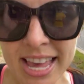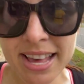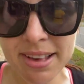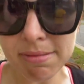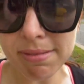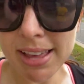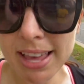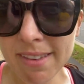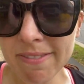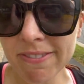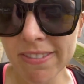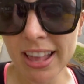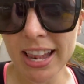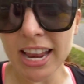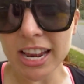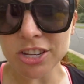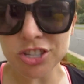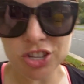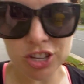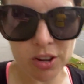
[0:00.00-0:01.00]
we
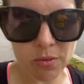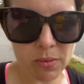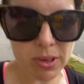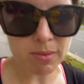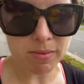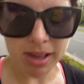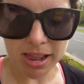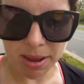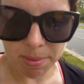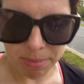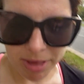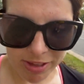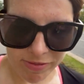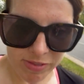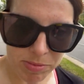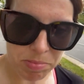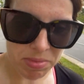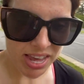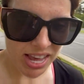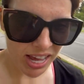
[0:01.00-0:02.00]
finished and we went above
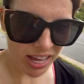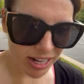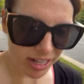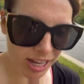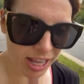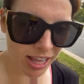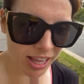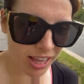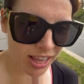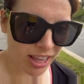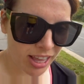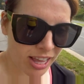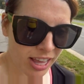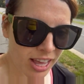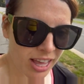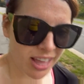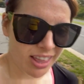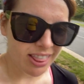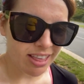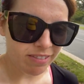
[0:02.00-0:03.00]
and beyond
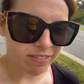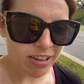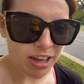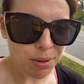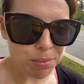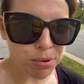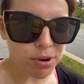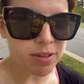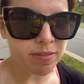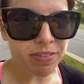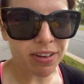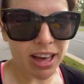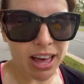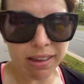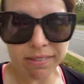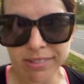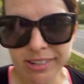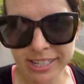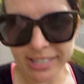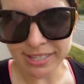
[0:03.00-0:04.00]
the
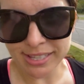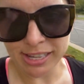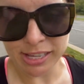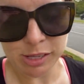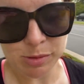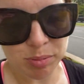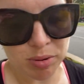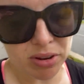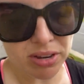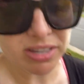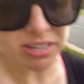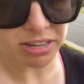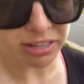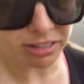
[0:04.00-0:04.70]
5.5 to 6.2,